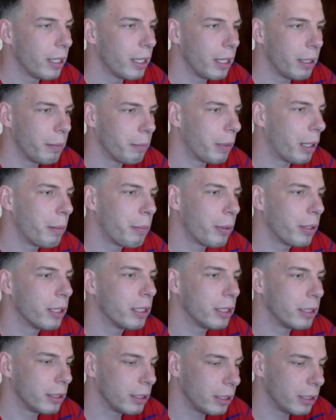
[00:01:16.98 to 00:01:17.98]
and my
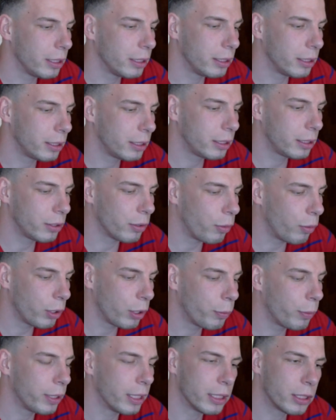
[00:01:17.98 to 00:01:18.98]
brother is the
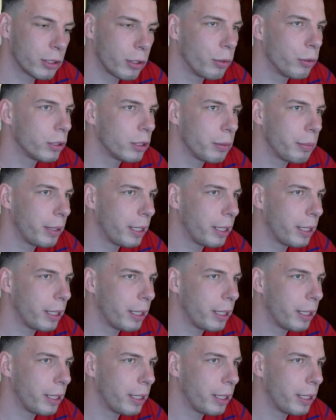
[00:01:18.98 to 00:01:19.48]
only one that's close